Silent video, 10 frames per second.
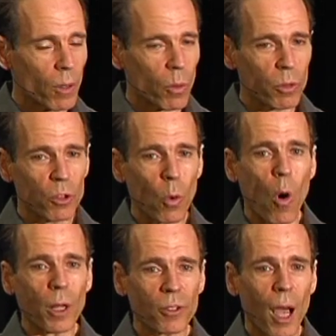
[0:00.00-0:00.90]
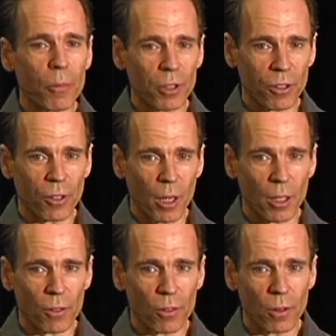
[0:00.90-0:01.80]
When we do autopsy
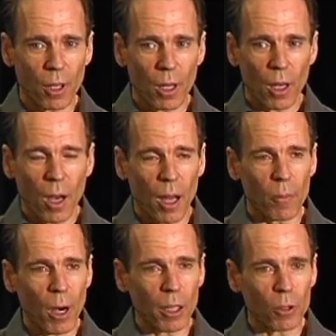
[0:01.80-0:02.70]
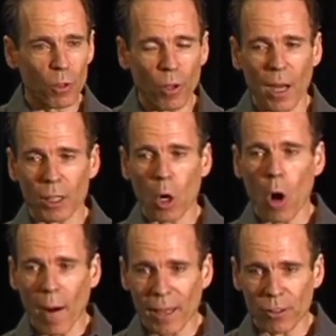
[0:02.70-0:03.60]
studies on Americans who die in
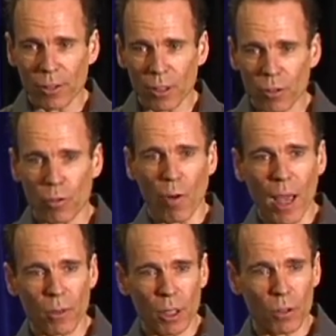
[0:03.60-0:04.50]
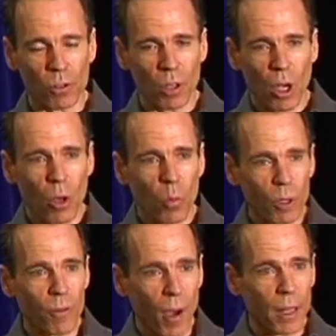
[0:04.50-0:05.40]
car accidents and drownings,
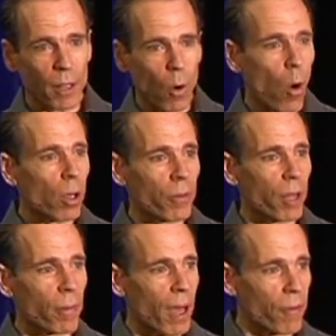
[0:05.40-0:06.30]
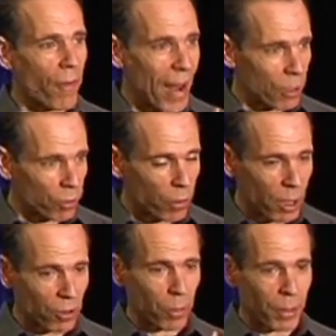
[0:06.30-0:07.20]
we find that all of them have fatty
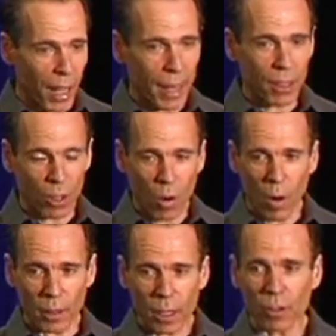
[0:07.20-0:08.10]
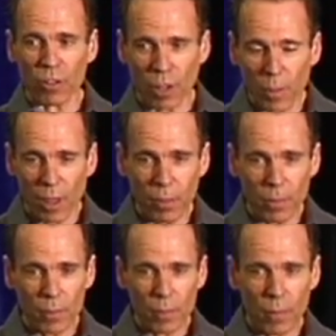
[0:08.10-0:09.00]
streaks and plaque in their heart, not just some of them.